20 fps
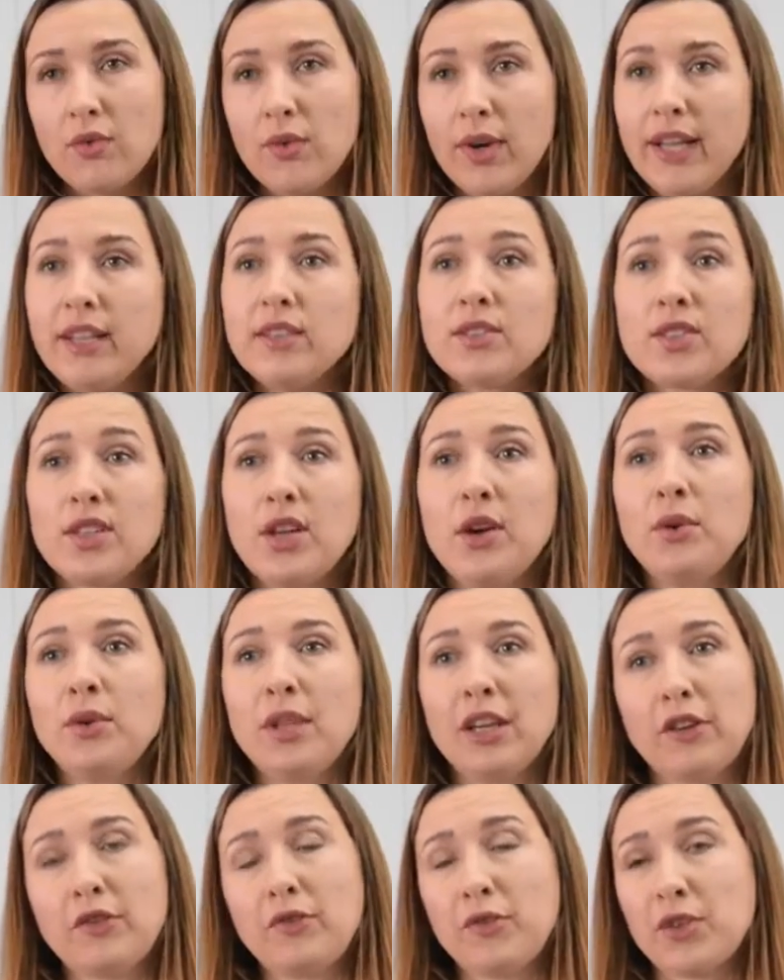right? So
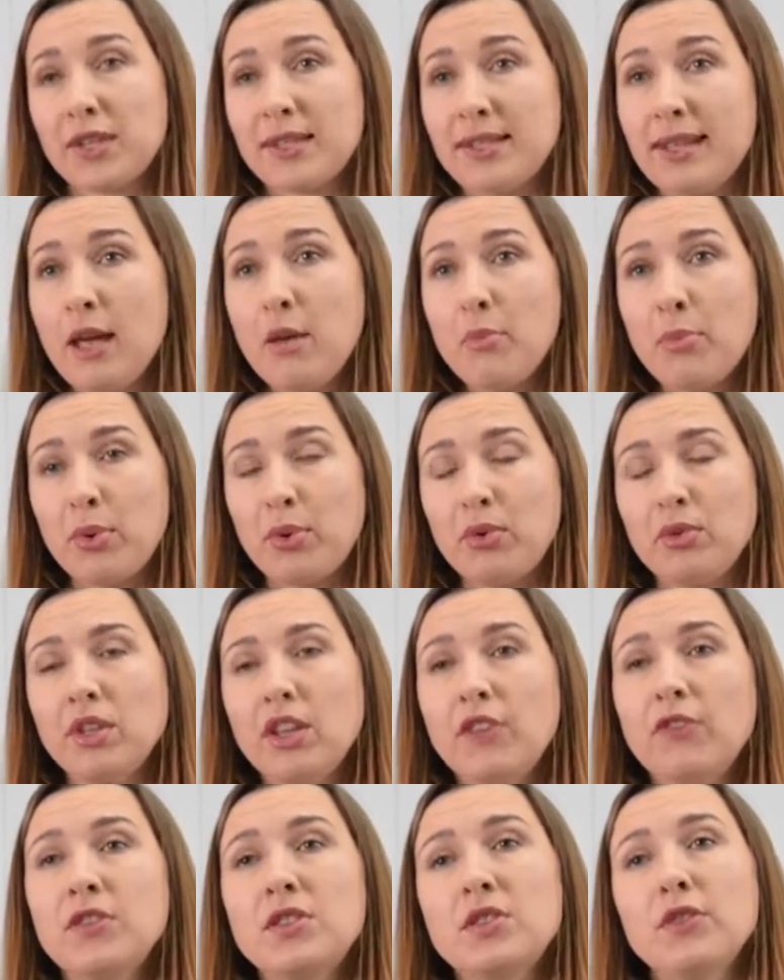like, for example,
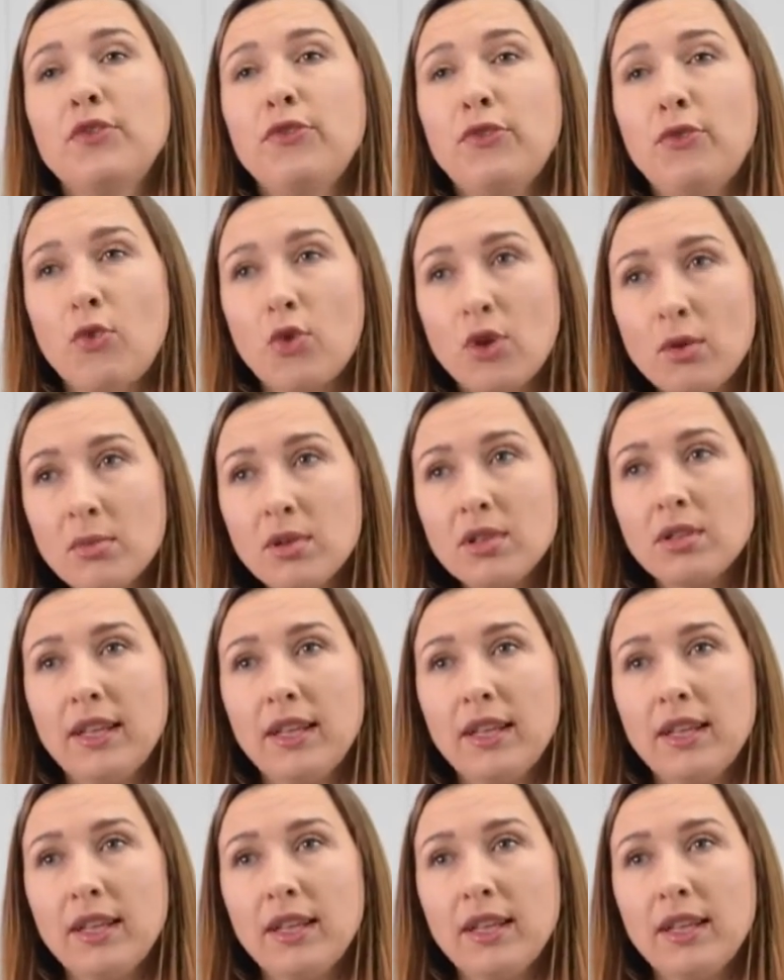if it's a formal